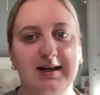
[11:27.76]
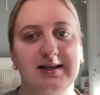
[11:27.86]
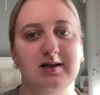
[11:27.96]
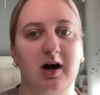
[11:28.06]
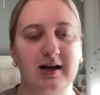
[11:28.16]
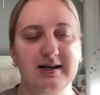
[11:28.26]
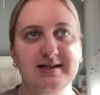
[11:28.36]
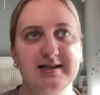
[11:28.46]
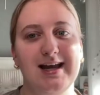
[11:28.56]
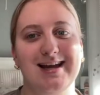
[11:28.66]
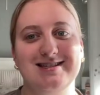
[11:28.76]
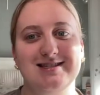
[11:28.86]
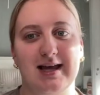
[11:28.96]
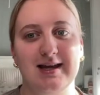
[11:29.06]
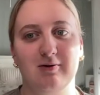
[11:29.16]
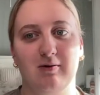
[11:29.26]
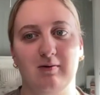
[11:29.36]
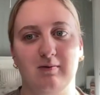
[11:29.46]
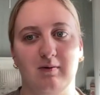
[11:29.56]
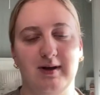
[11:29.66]
and honestly,
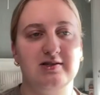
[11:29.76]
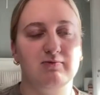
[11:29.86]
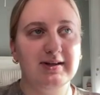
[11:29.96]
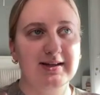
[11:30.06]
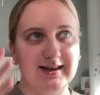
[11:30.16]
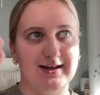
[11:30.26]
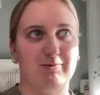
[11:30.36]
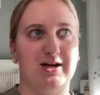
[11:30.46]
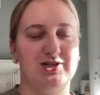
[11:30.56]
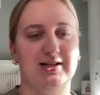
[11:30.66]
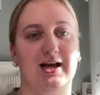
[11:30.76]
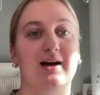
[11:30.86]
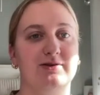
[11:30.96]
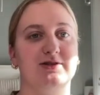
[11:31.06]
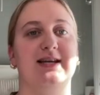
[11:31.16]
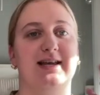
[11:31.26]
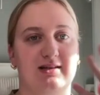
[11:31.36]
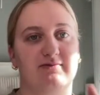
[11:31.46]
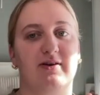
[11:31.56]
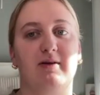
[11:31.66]
it's really like watching the
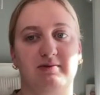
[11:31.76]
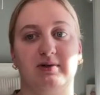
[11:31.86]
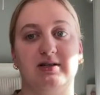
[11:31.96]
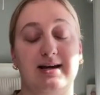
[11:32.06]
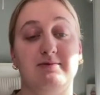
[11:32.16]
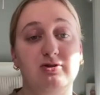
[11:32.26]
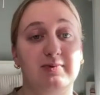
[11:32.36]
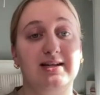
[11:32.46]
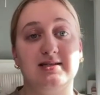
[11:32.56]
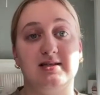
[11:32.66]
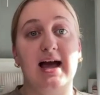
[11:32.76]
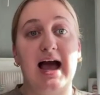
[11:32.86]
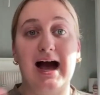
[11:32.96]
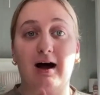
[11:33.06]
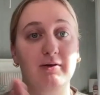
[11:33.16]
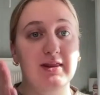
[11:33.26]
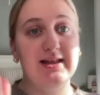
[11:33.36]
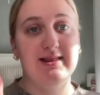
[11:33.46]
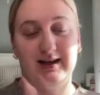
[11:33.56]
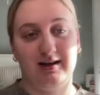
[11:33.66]
understanding develop in real time too, because how
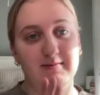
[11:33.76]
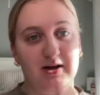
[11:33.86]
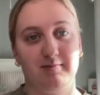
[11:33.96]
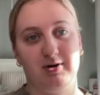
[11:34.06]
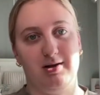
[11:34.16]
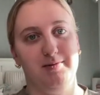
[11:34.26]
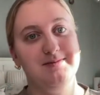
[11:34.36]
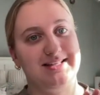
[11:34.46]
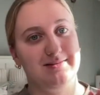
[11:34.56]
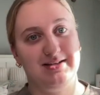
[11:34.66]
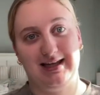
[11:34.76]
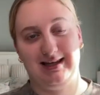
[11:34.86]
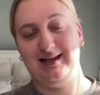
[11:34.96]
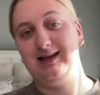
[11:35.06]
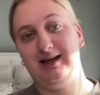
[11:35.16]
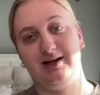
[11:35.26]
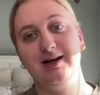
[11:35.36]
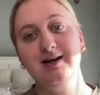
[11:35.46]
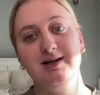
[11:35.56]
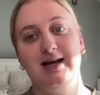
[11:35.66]
they think about a problem at the beginning of the
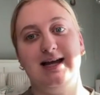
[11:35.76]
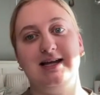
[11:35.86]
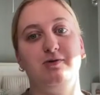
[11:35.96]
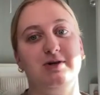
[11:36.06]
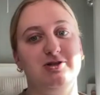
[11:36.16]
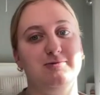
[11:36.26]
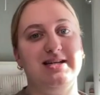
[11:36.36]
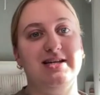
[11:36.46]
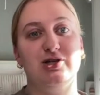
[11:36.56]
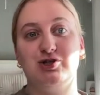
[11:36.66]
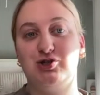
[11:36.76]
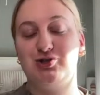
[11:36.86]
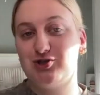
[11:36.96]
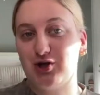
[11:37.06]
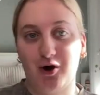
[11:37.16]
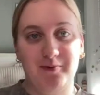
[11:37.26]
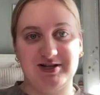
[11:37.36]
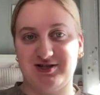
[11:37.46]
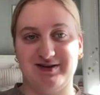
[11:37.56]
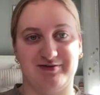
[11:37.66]
year is going to be so
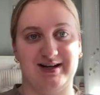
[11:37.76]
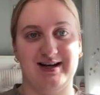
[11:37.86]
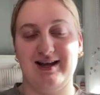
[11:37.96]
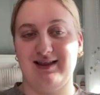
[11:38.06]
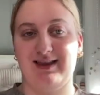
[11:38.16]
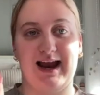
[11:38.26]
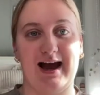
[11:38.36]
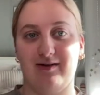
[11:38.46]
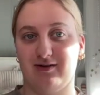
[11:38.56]
much different than how